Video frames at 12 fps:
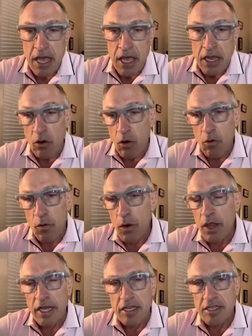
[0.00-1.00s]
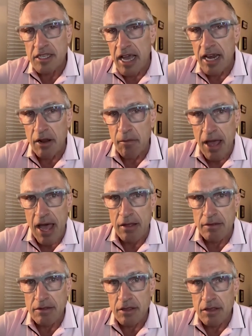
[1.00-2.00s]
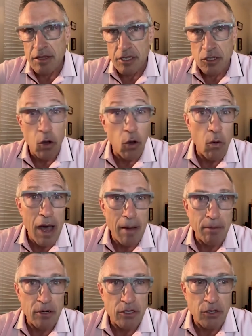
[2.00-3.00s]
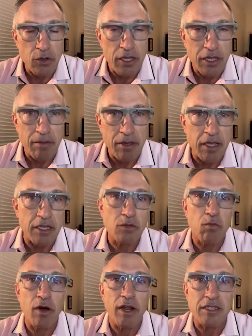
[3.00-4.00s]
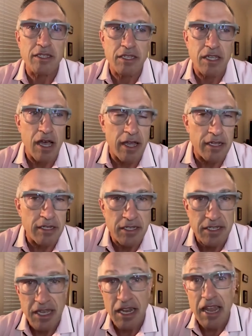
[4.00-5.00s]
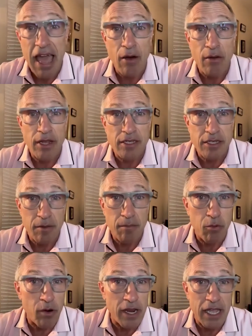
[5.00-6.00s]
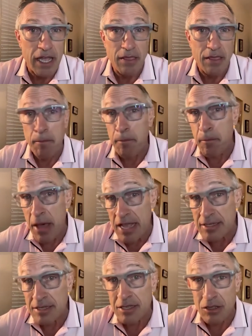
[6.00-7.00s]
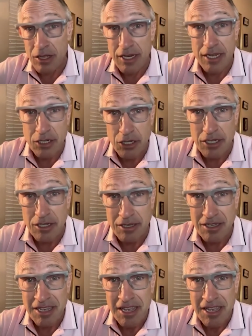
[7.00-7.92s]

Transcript: You know, we're really excited about this whole opportunity because what it's done is it's allowed us to bring in the best clinicians